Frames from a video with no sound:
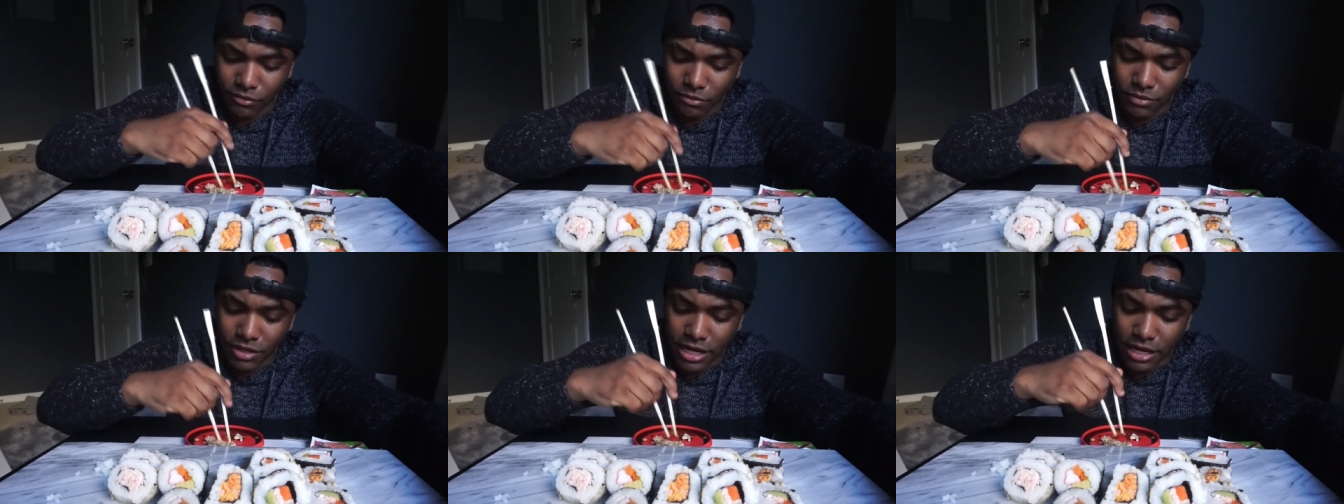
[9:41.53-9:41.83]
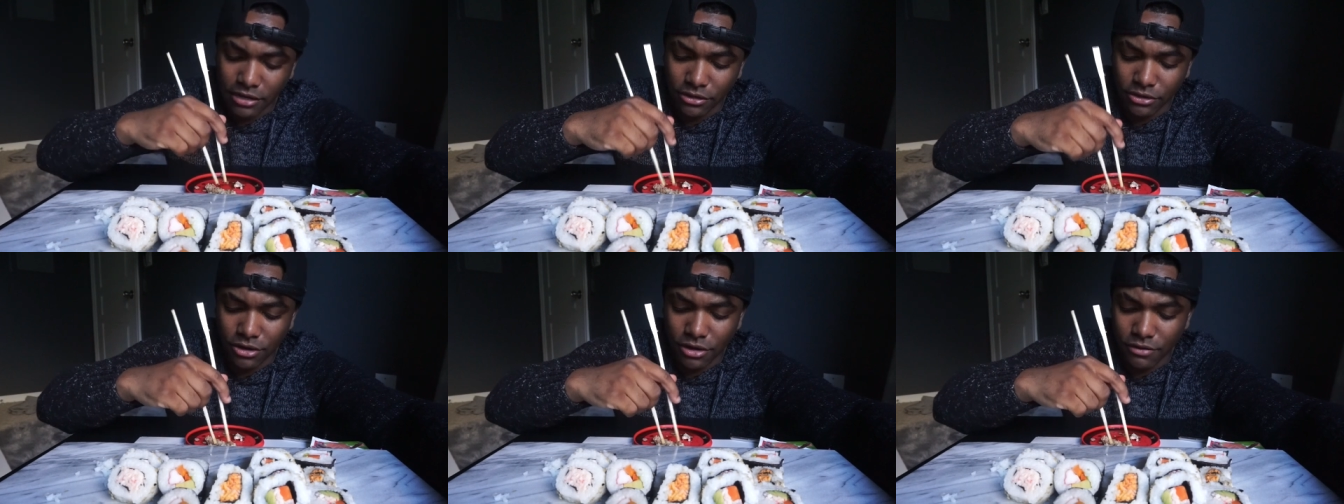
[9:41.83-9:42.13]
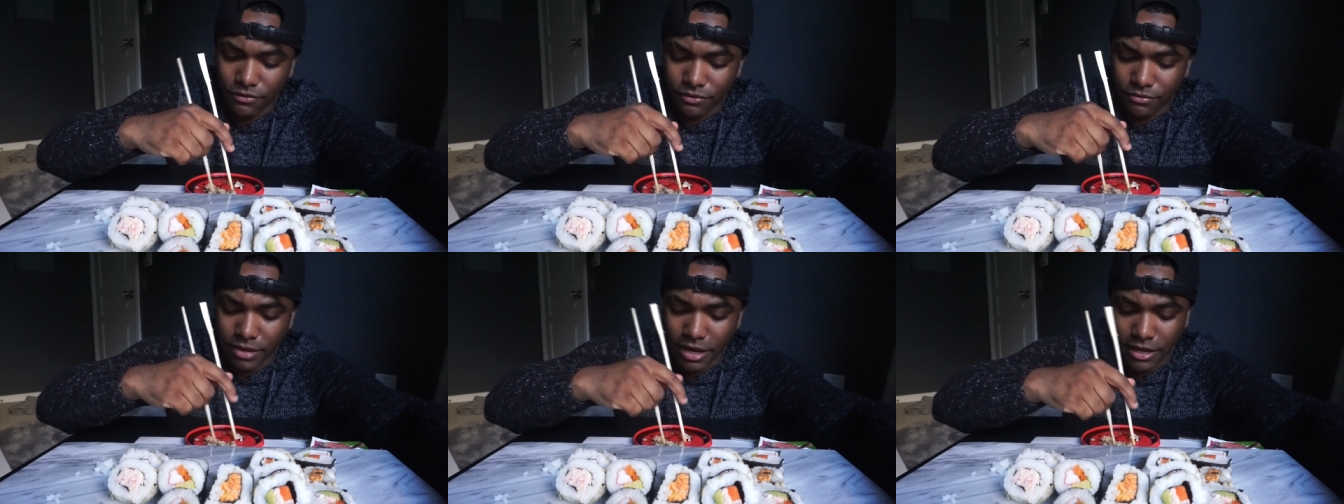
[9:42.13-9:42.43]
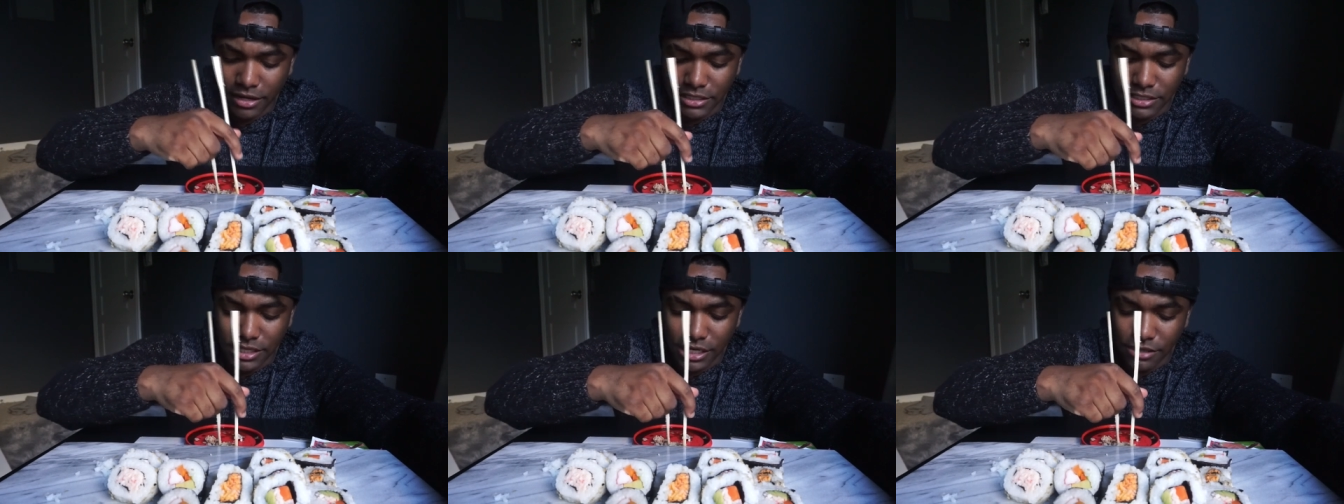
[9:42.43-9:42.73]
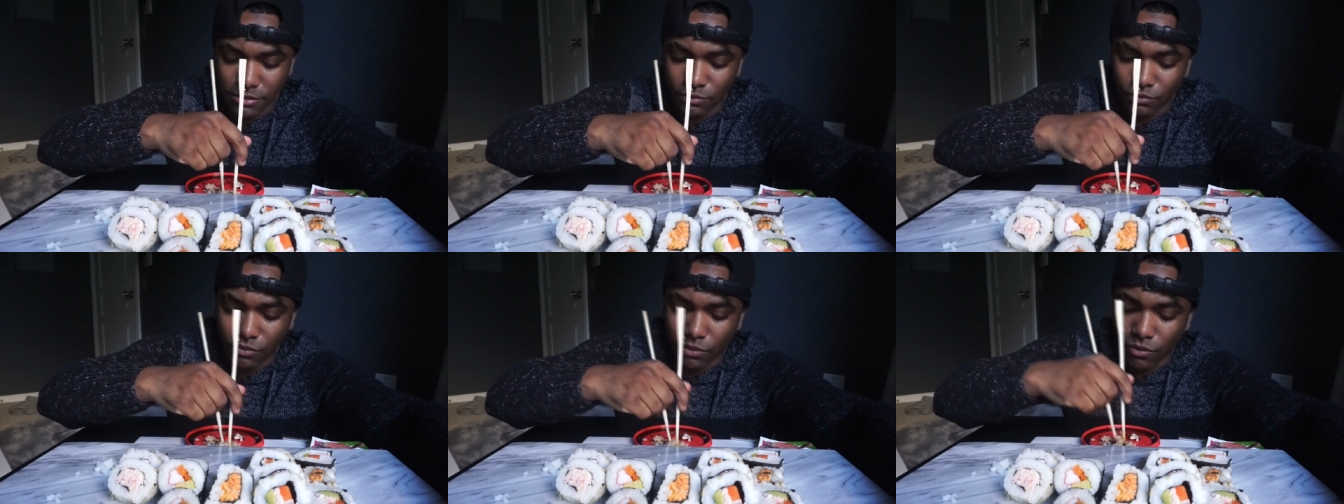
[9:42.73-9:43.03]
We gotta learn from that because
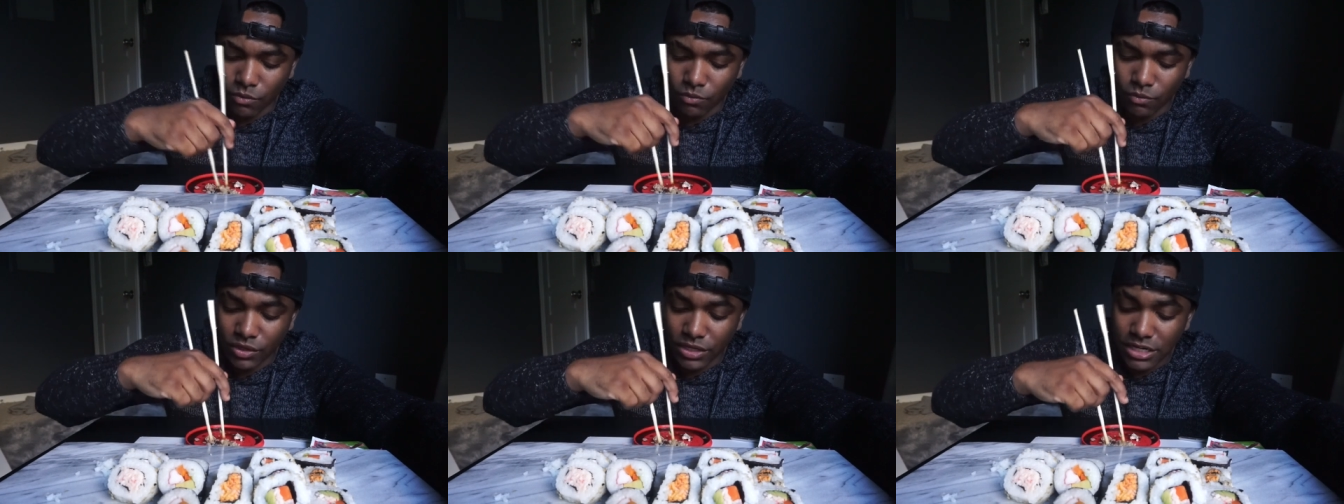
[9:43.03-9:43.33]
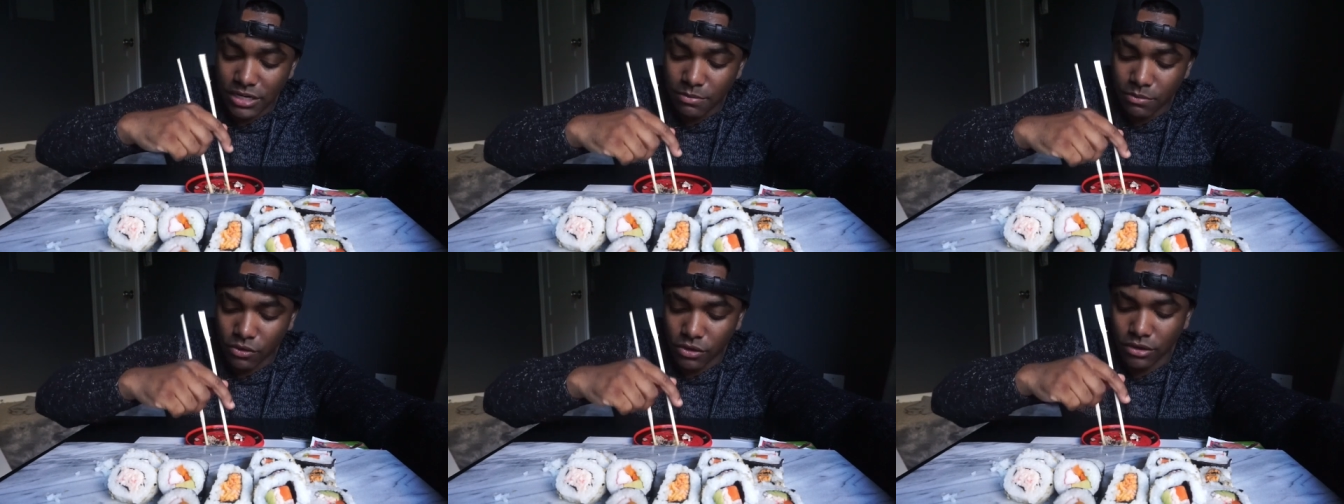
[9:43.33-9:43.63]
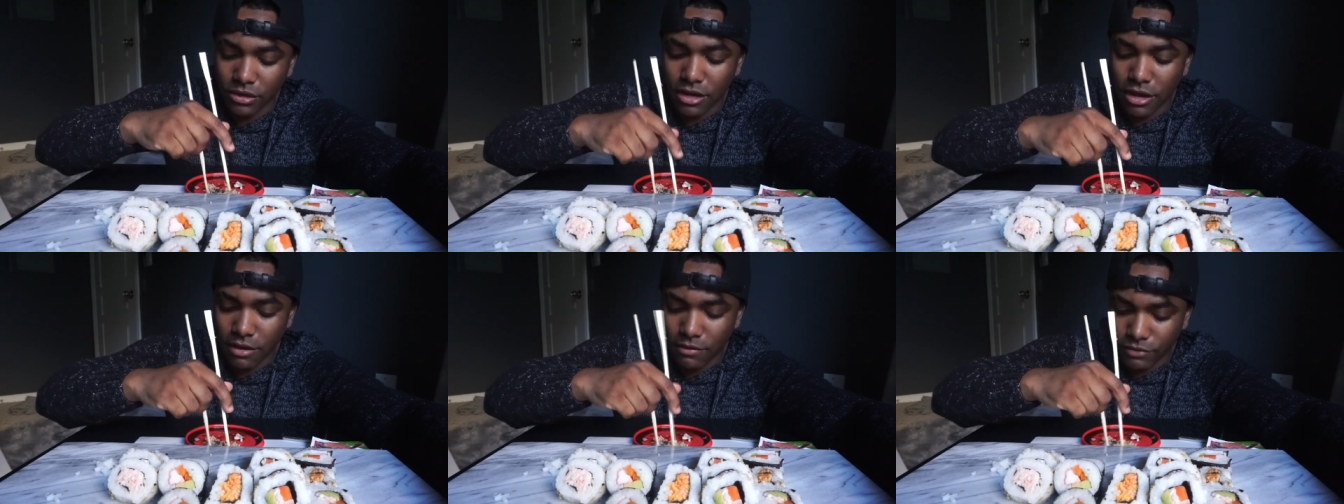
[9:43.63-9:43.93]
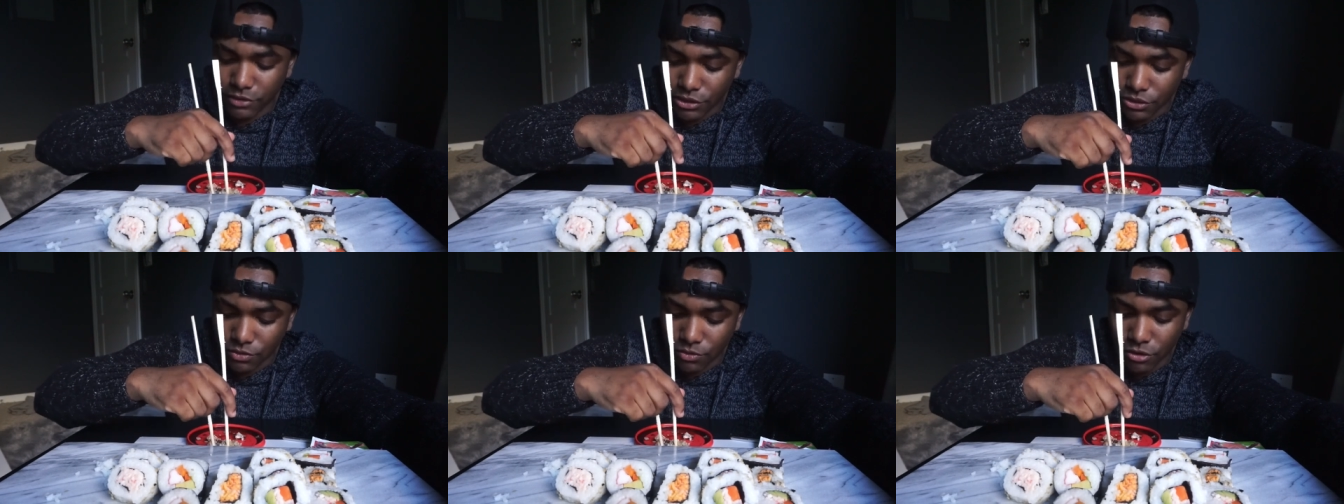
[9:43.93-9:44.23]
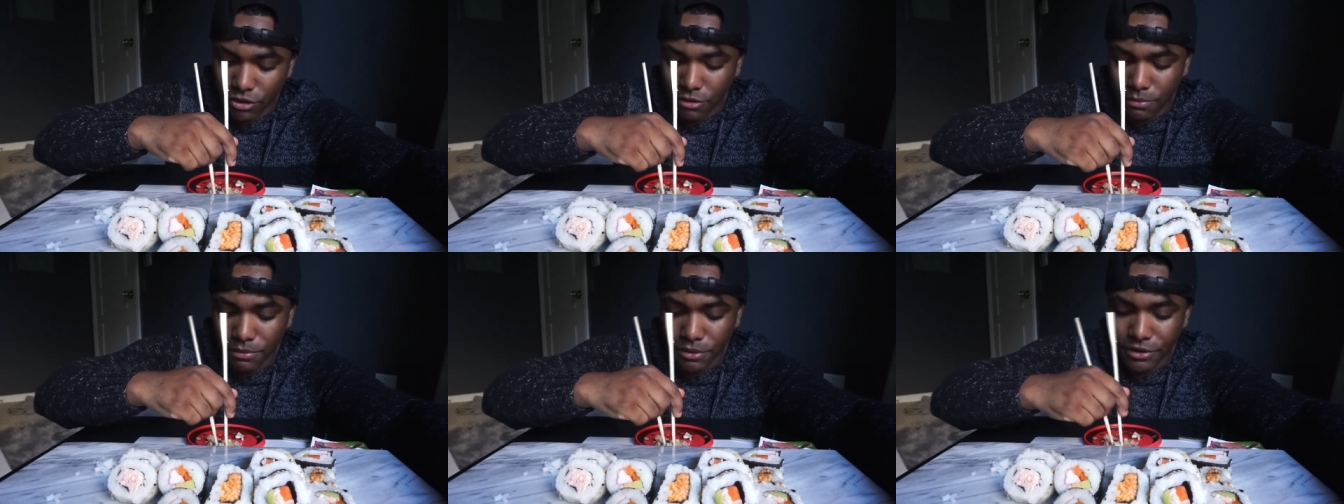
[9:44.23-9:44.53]
that we need more love in this
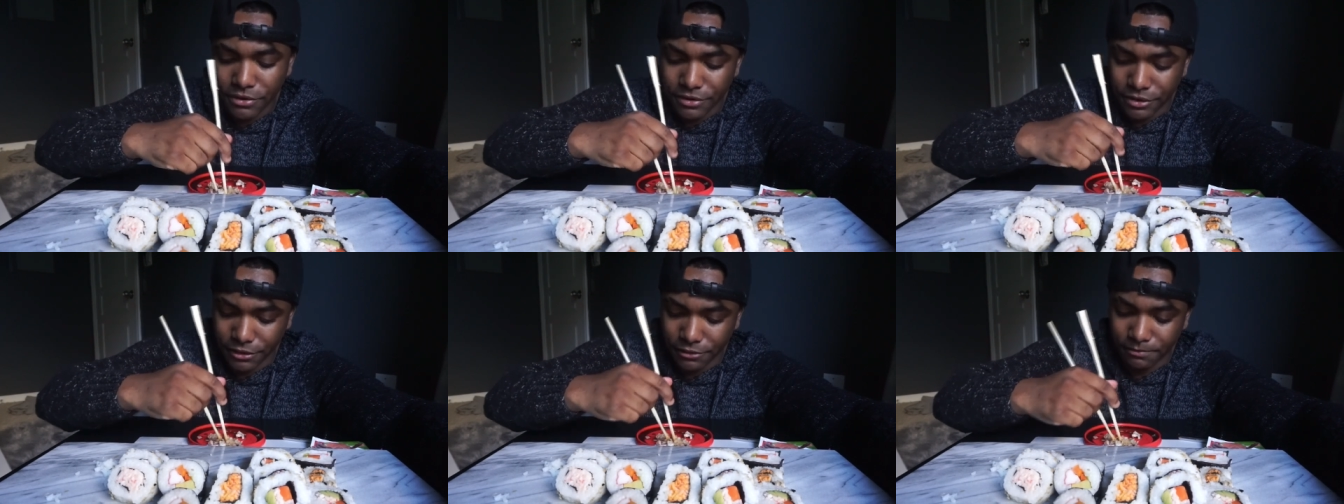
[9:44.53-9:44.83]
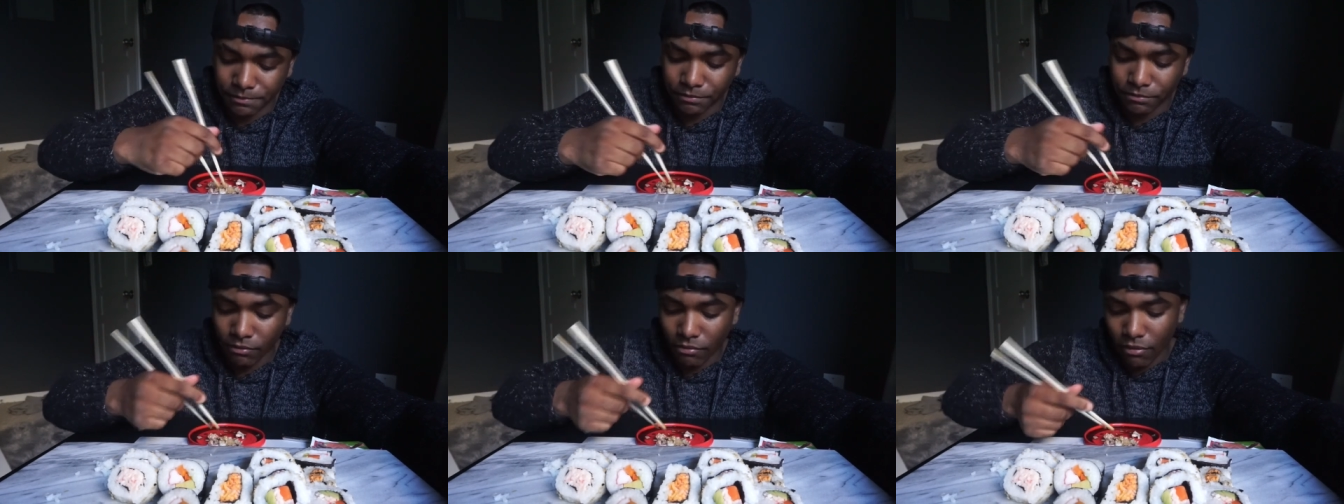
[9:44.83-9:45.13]
world, period.